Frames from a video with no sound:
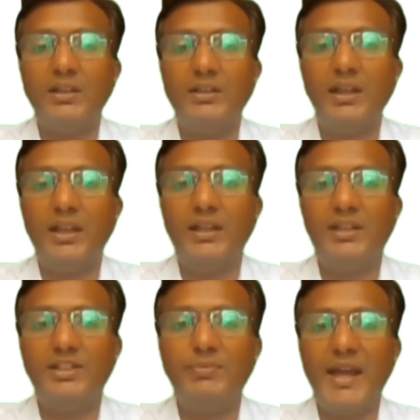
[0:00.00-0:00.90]
The
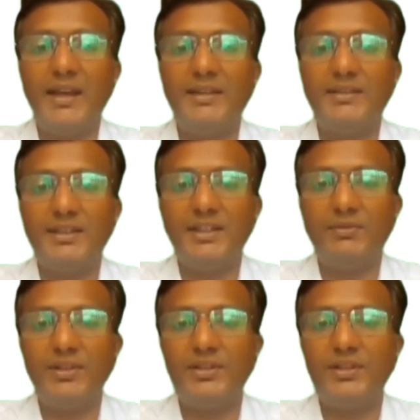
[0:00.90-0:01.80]
energy balance
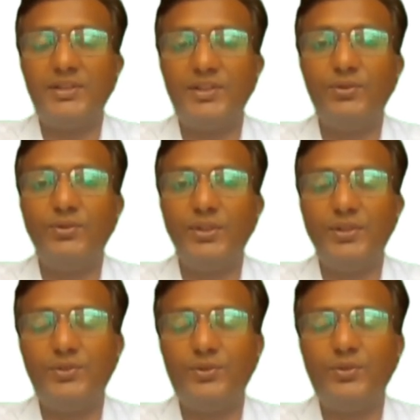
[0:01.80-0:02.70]
equation Q
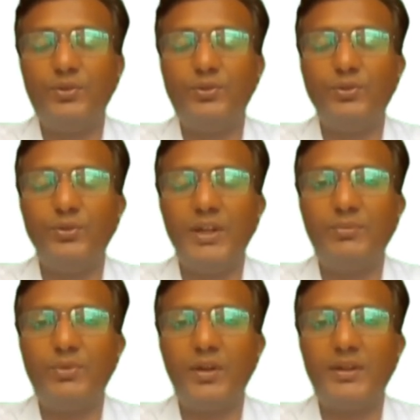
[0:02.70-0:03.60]
is equal to
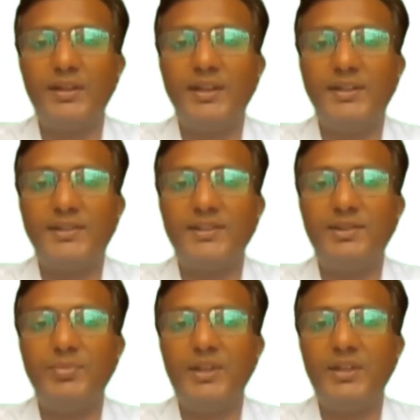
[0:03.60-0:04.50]
m dot
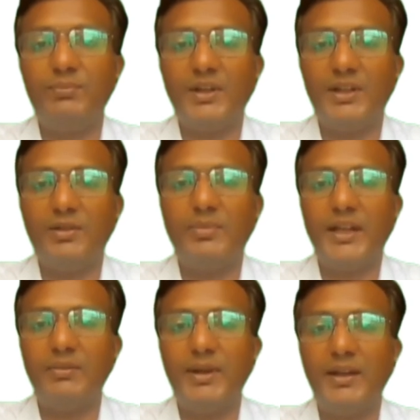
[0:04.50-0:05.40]
Cp
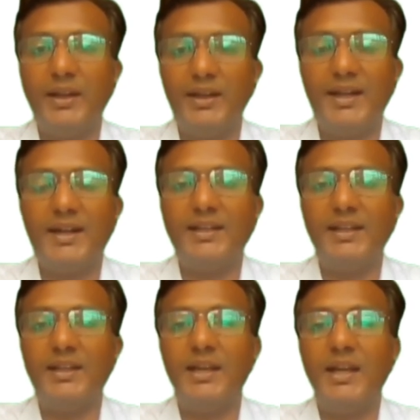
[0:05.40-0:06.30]
multiplied by delta
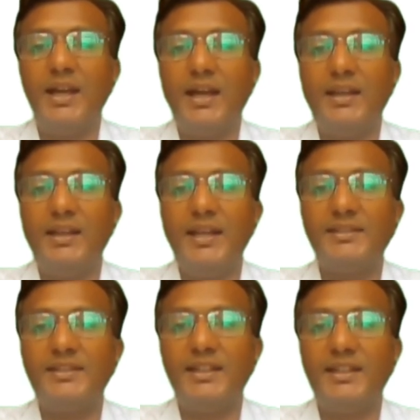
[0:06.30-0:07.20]
T relates
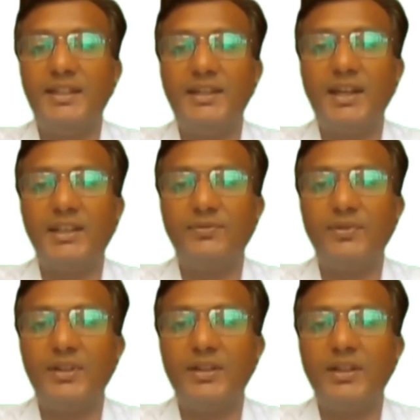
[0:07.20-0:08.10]
the heat
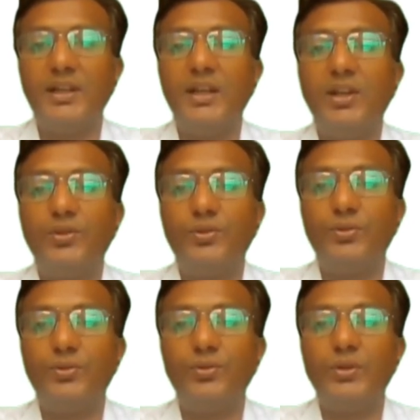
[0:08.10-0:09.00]
transfer
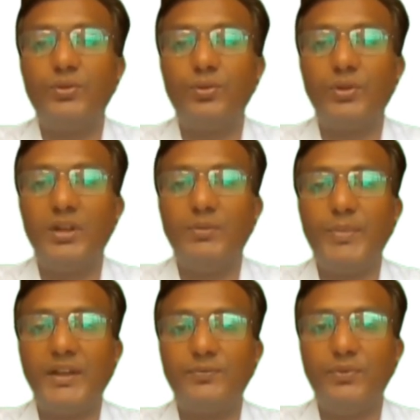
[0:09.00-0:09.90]
to the total
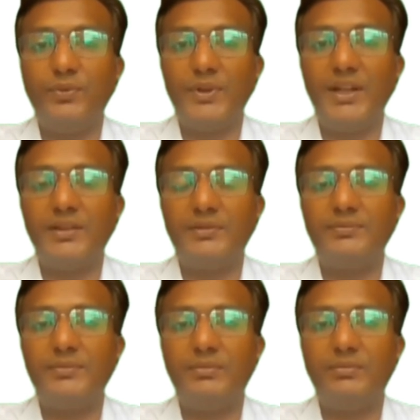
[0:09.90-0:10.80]
mass flow rate
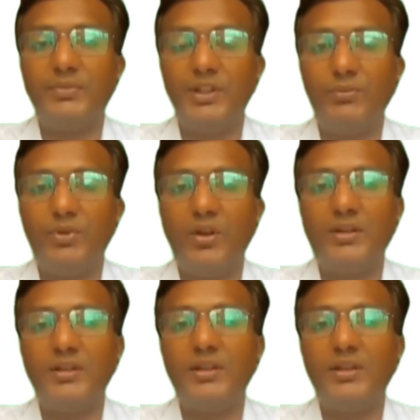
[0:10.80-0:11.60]
m dot